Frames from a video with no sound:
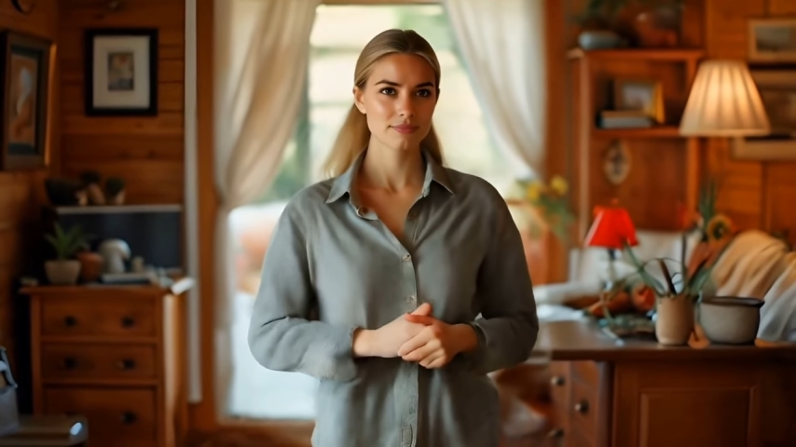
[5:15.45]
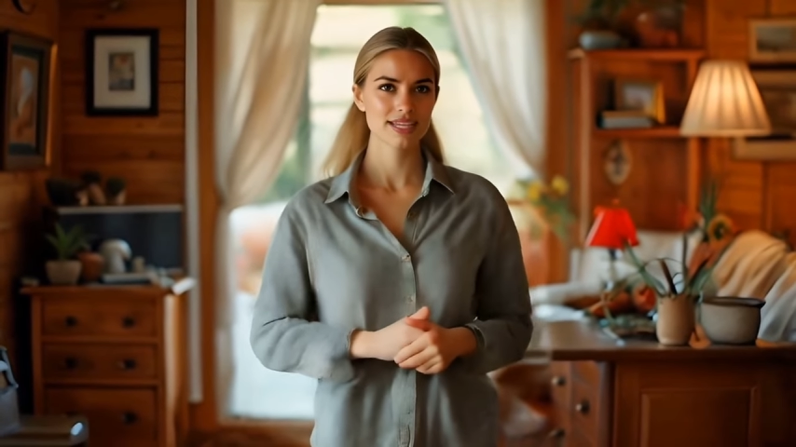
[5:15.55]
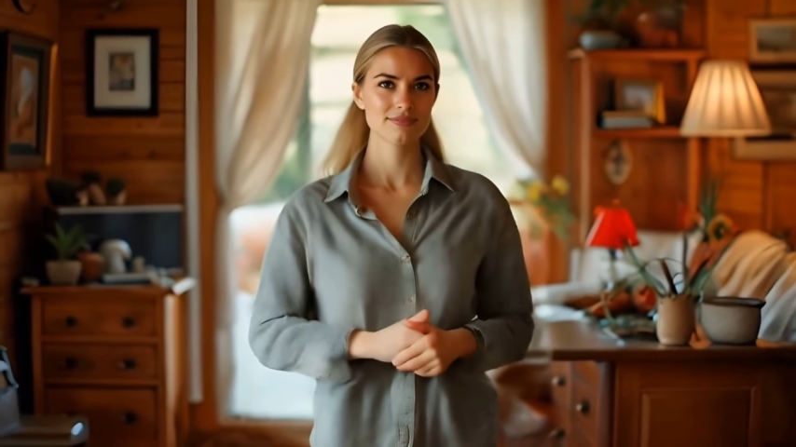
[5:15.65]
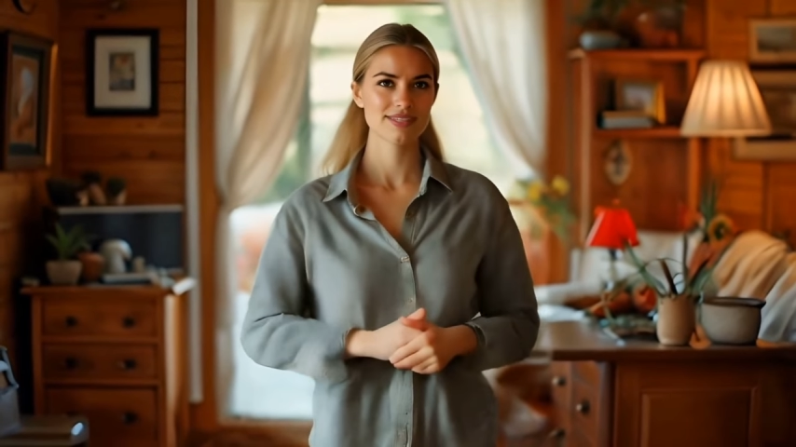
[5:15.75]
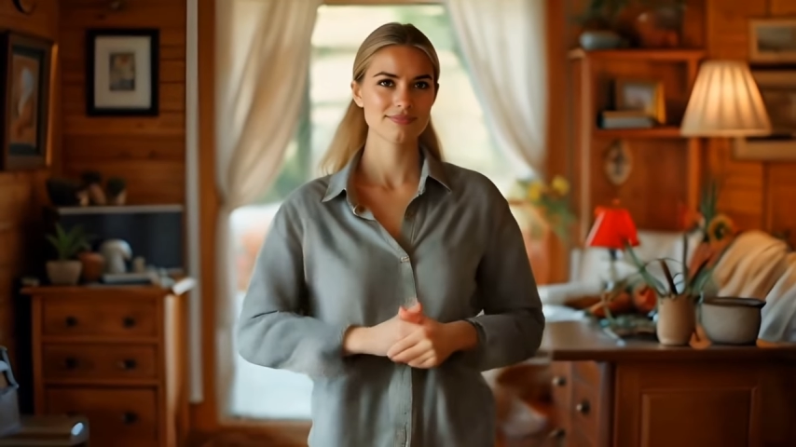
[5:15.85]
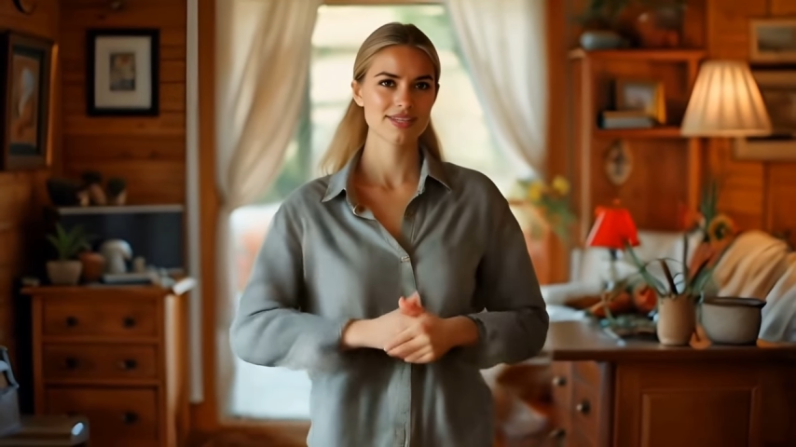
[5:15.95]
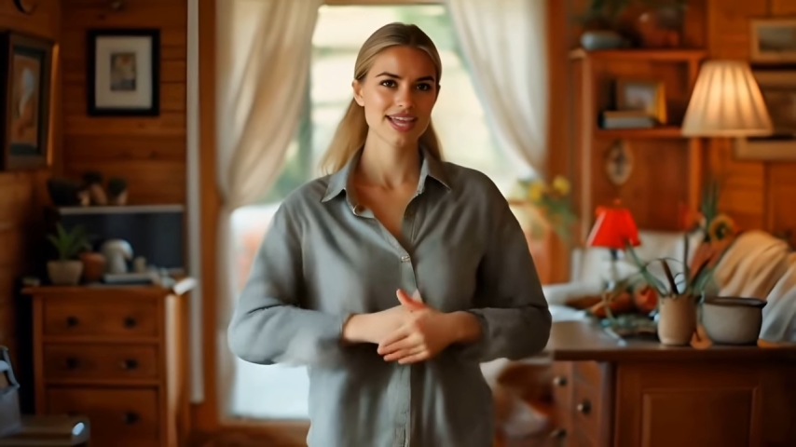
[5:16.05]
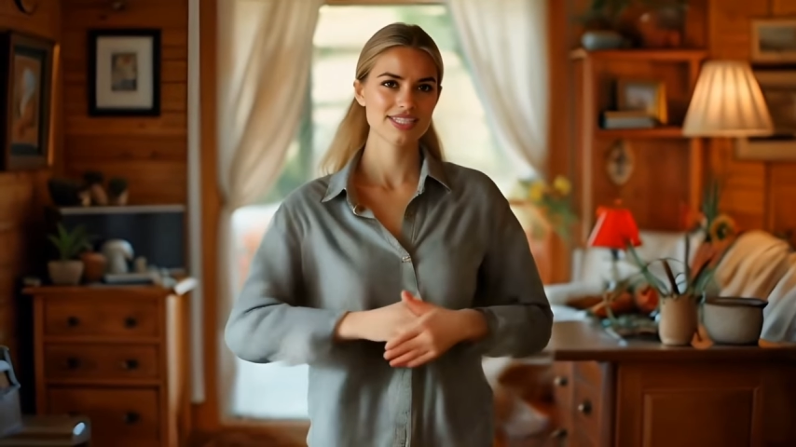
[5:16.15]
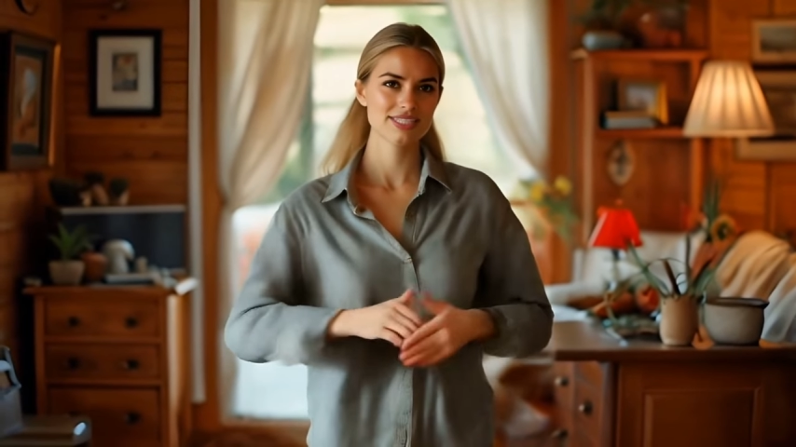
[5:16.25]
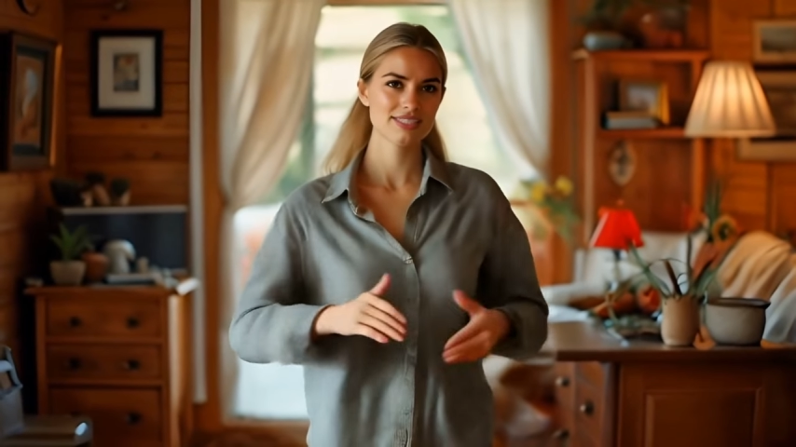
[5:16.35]
Even if we
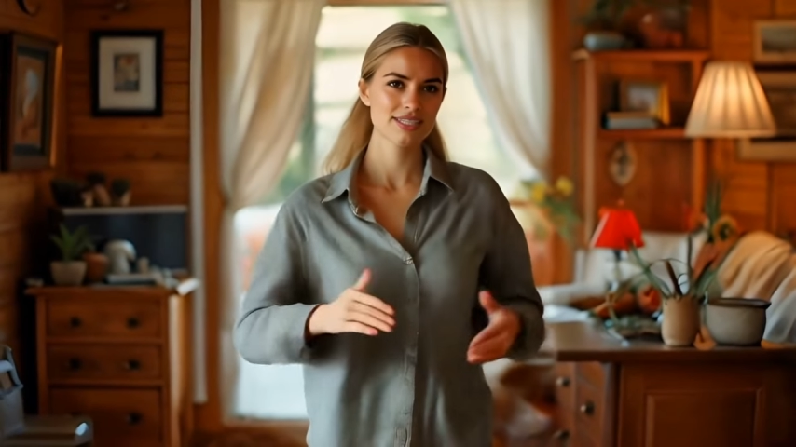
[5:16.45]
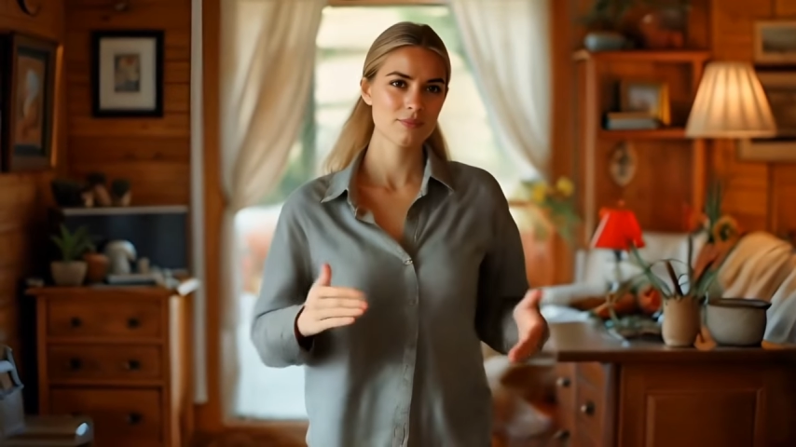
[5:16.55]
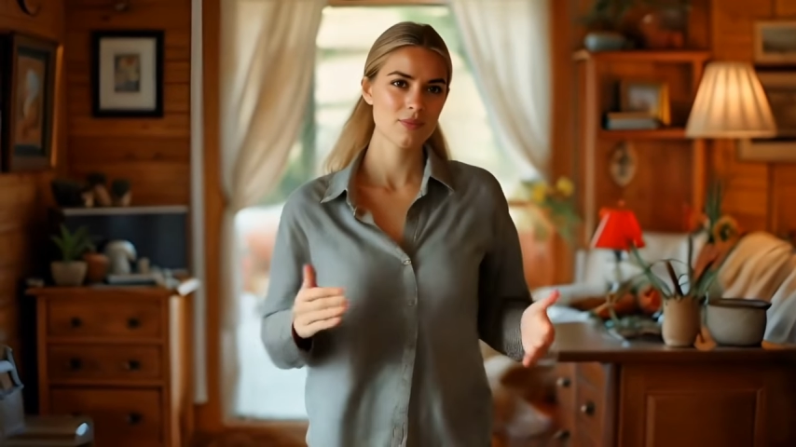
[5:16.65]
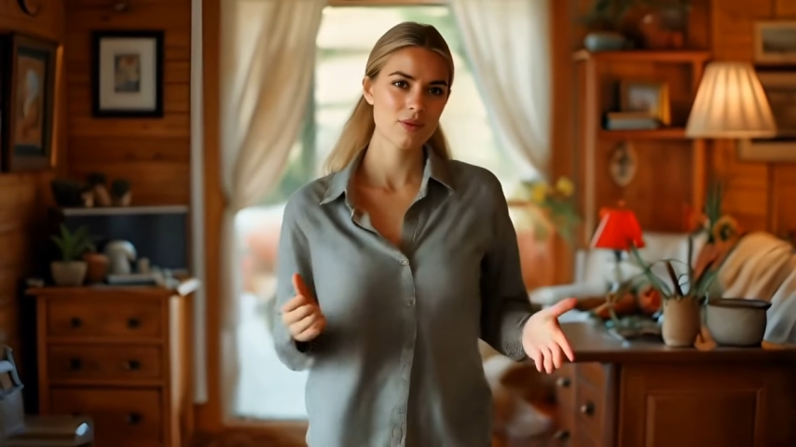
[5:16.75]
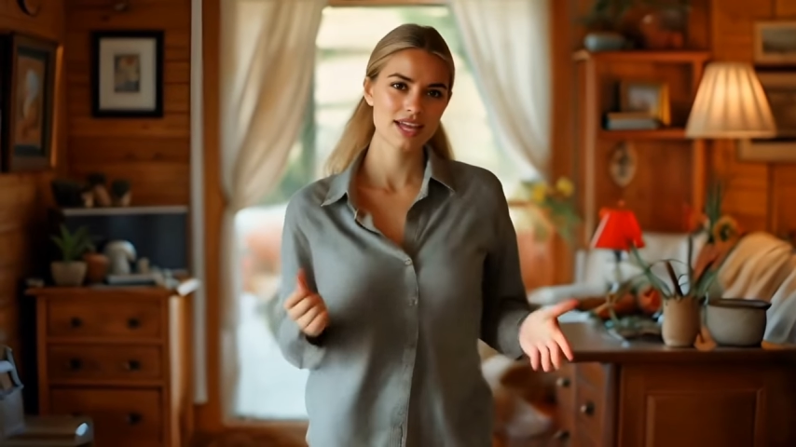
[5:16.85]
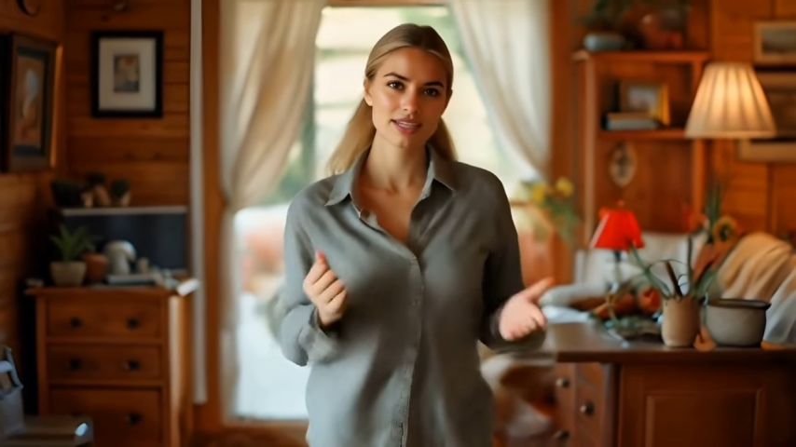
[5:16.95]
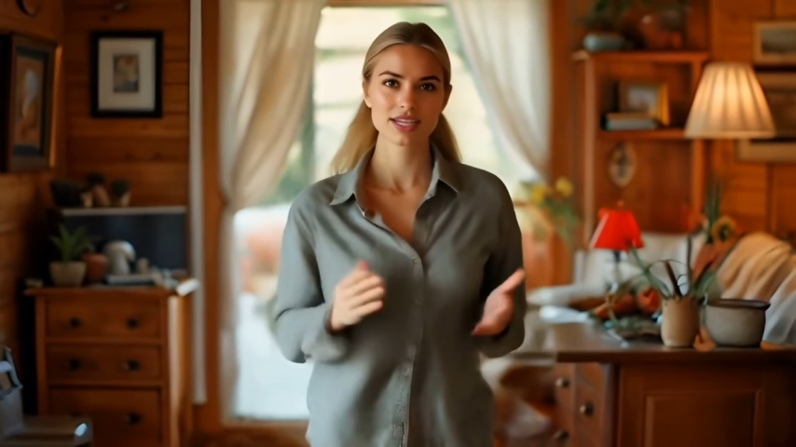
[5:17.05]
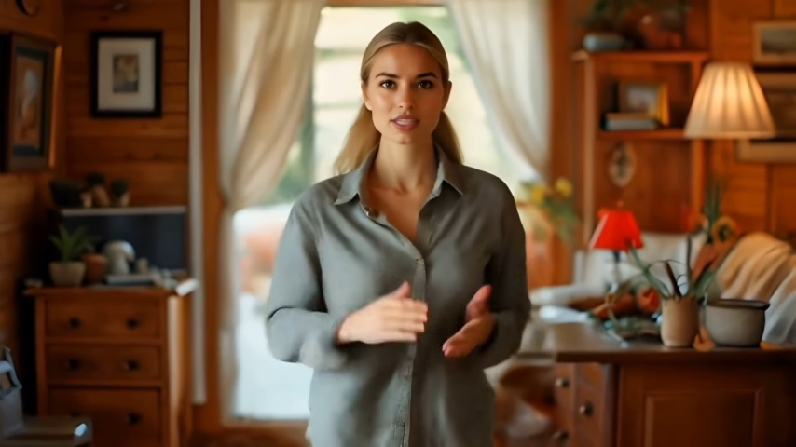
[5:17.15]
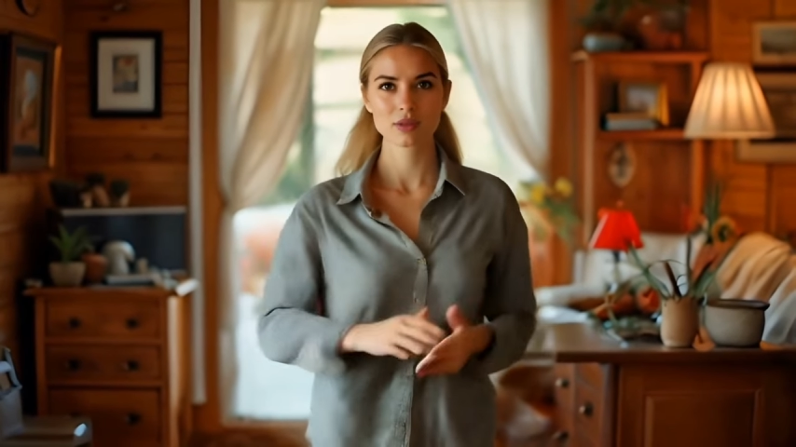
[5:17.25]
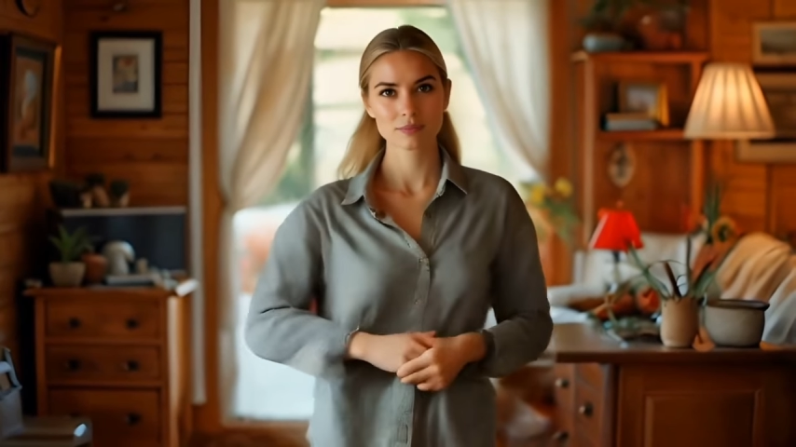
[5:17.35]
had to sleep a while
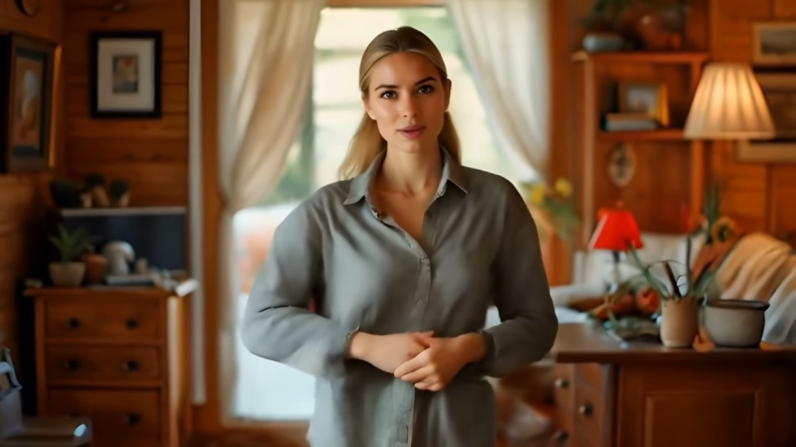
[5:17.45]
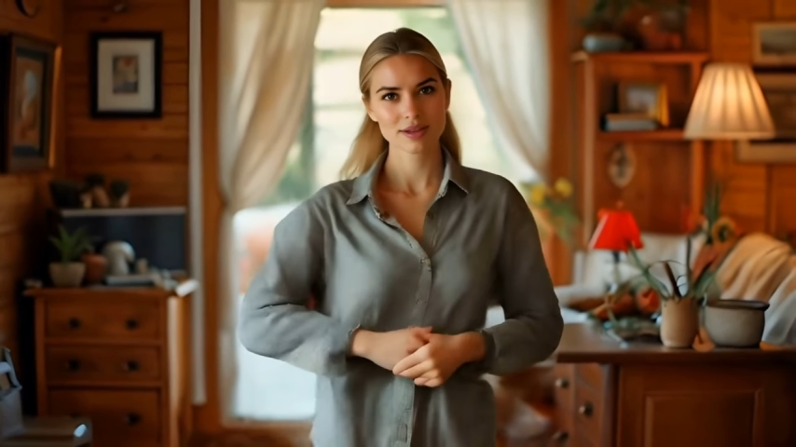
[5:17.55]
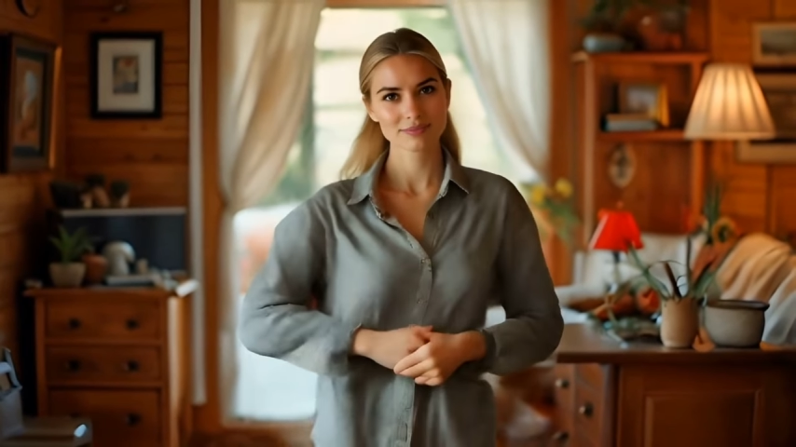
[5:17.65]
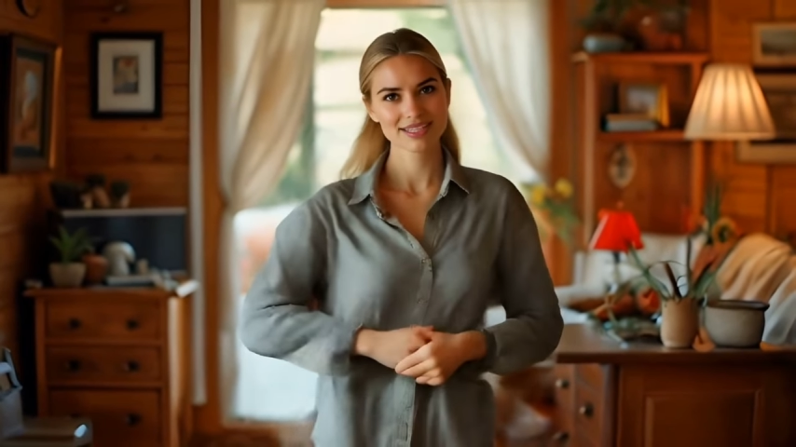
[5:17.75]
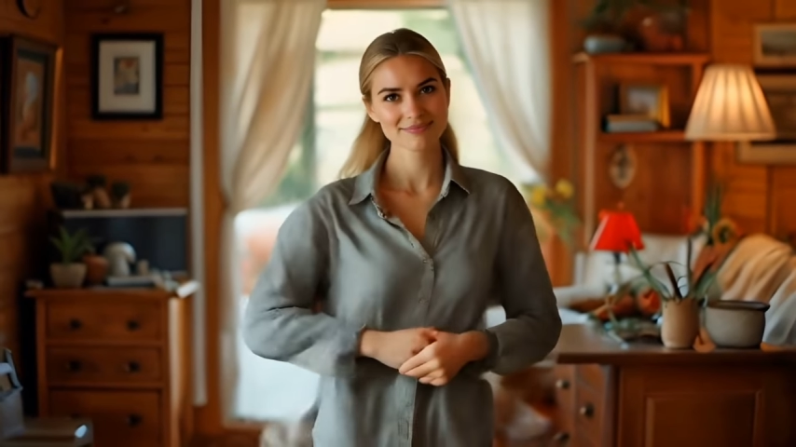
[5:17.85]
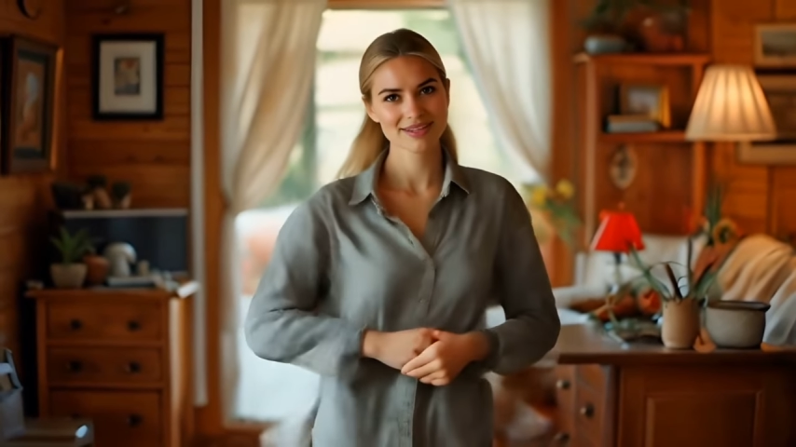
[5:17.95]
into a permanent